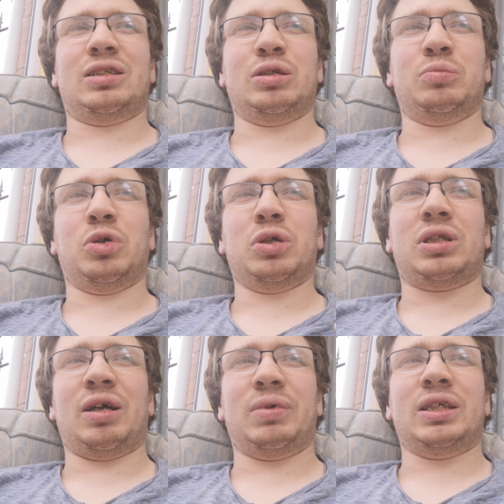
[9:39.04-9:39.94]
do more
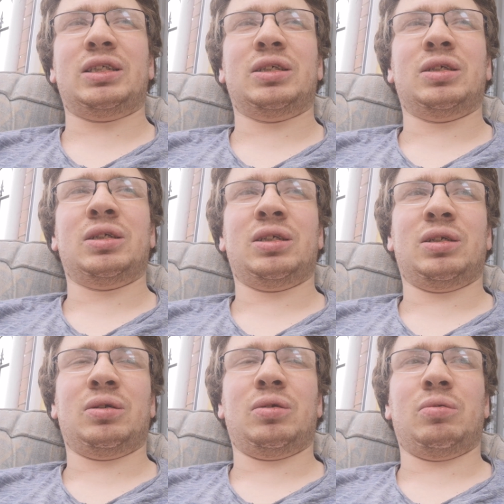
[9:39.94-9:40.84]
damage
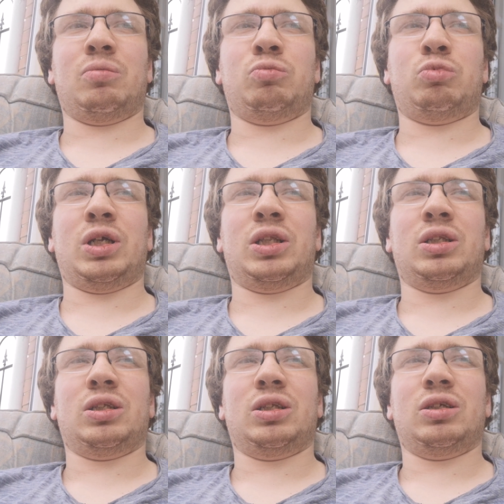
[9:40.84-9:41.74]

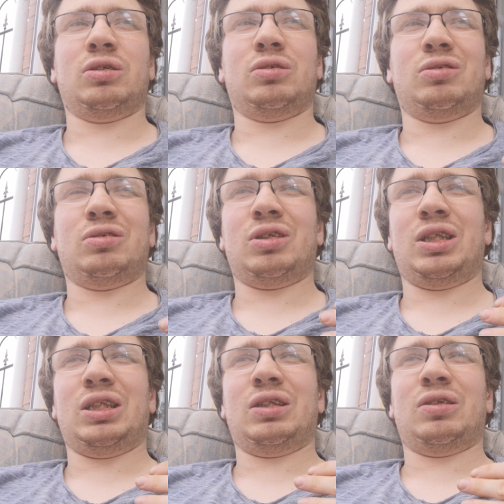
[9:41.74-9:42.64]
with
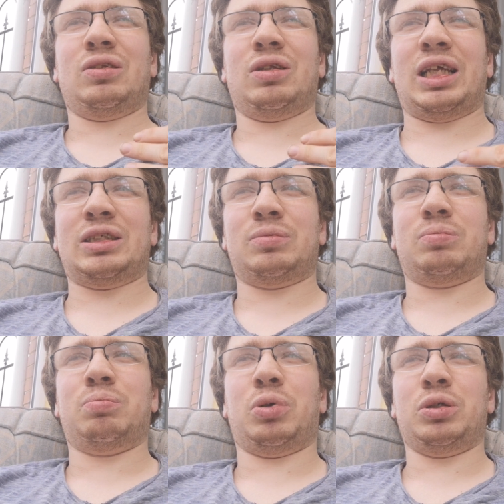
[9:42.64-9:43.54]
l less
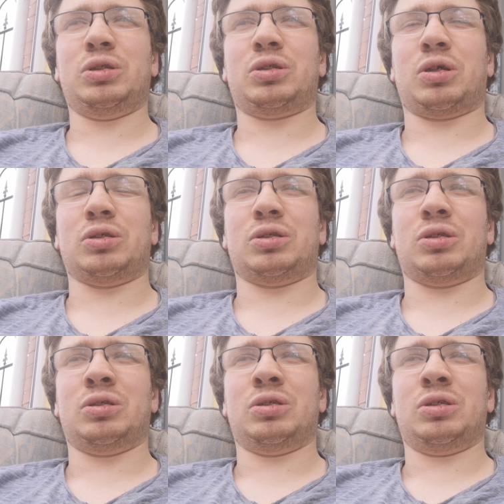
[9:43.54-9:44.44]
points cost.